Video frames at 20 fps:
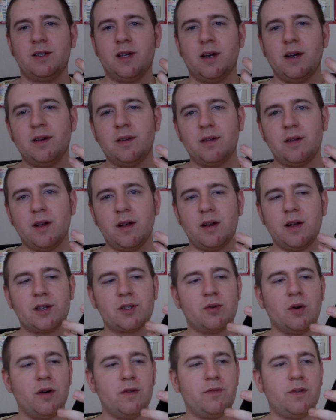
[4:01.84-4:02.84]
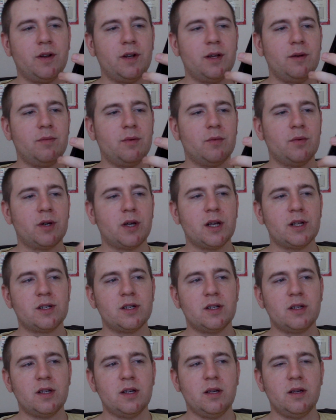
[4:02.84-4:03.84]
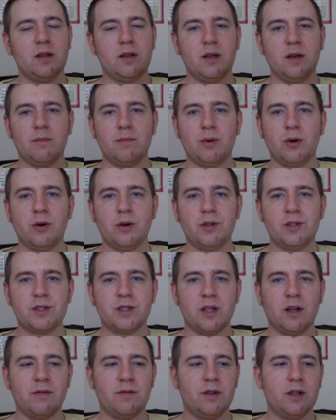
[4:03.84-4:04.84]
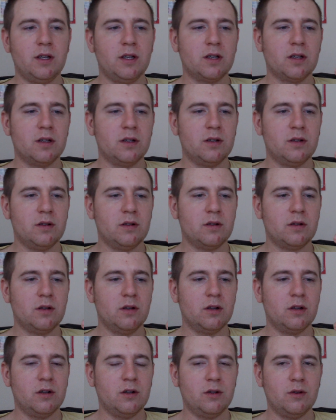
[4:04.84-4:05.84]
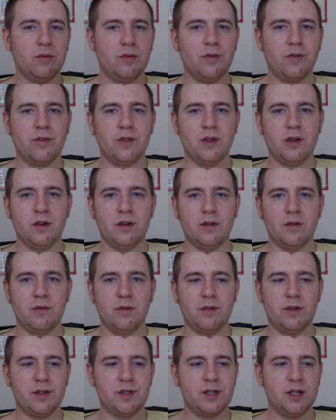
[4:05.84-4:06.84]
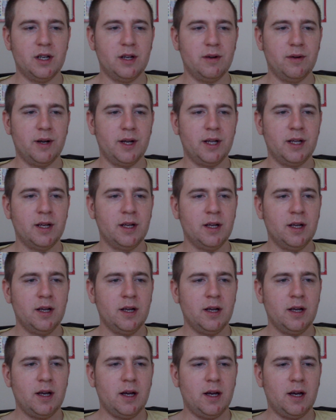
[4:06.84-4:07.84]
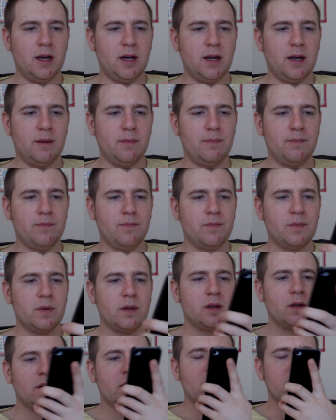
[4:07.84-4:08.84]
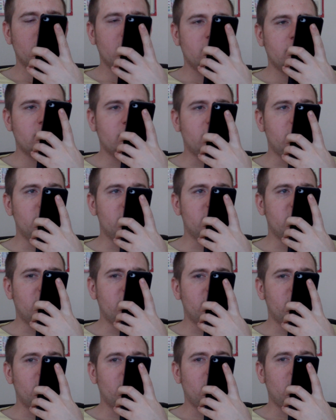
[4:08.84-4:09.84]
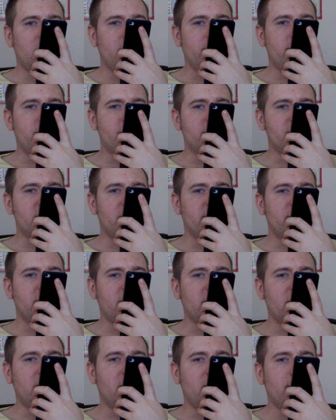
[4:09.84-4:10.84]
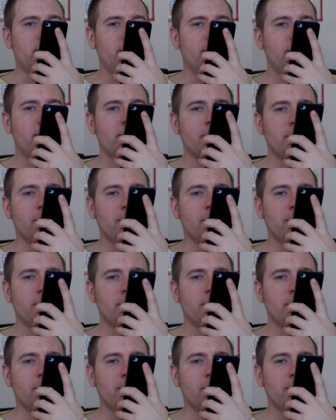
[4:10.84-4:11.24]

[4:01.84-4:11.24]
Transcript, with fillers: So yeah, that's quite funny. But we'll get to the, the important stuff that you can you can do with the with the Siri. Um, can you set an alarm for 7 a.m.?